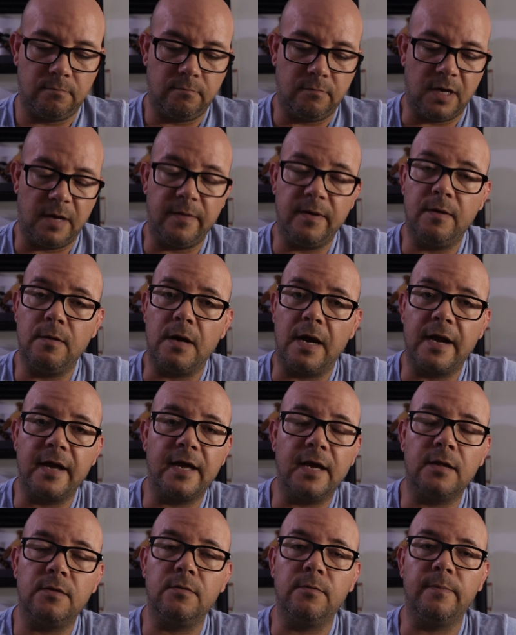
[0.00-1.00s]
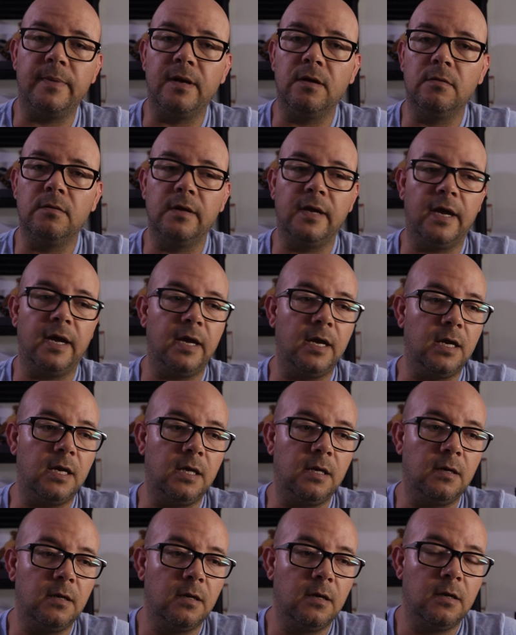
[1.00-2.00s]
Maybe I get to build
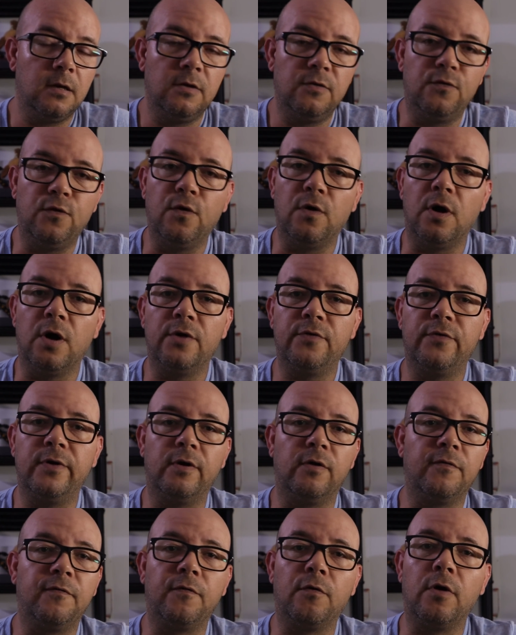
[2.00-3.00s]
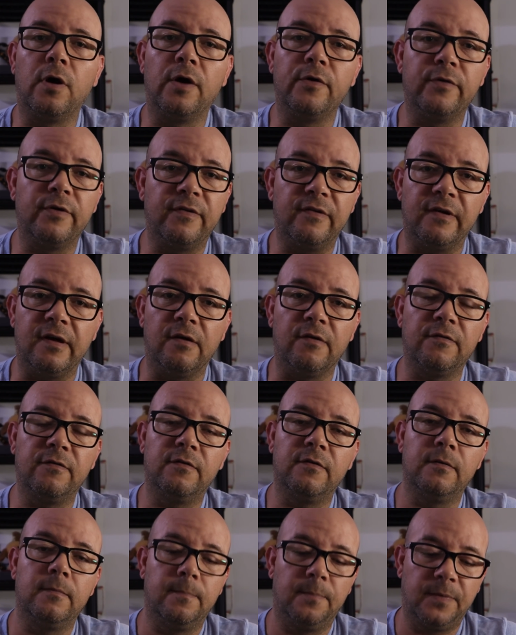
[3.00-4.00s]
a two hundred or four hundred
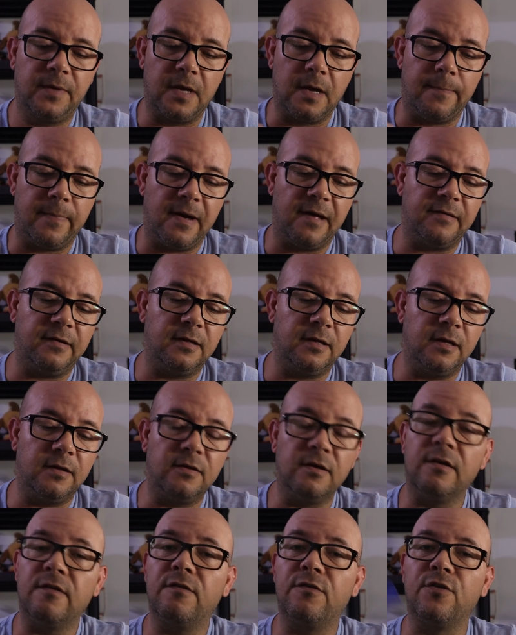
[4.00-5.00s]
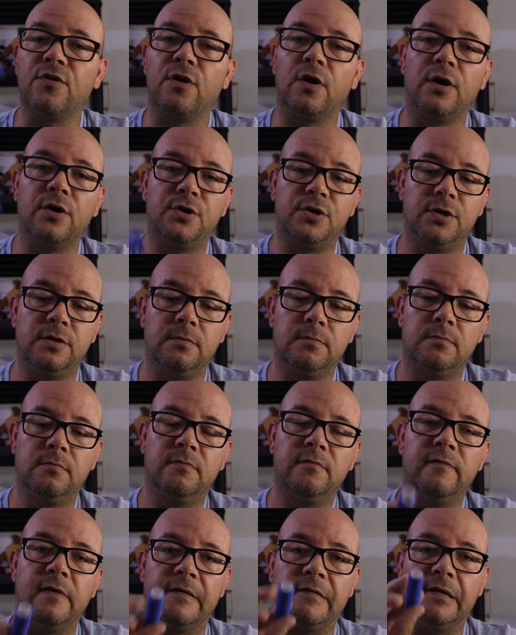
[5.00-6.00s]
cells capacity discharge
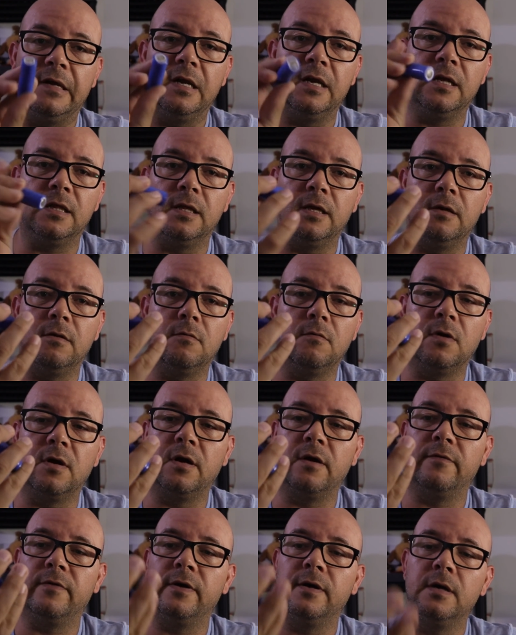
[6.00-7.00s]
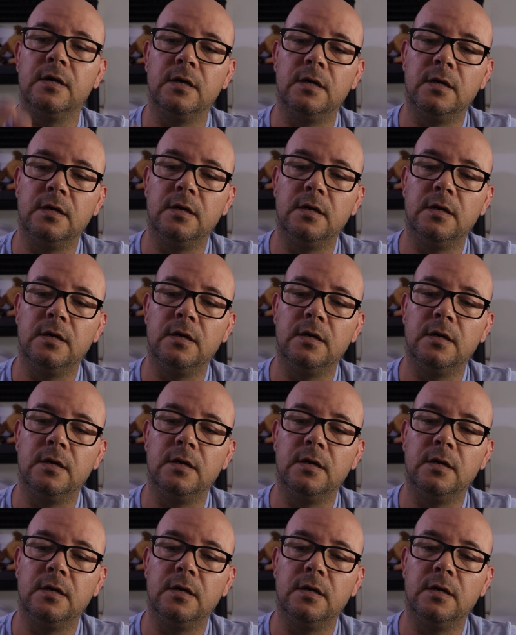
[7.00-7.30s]
facility or whatever.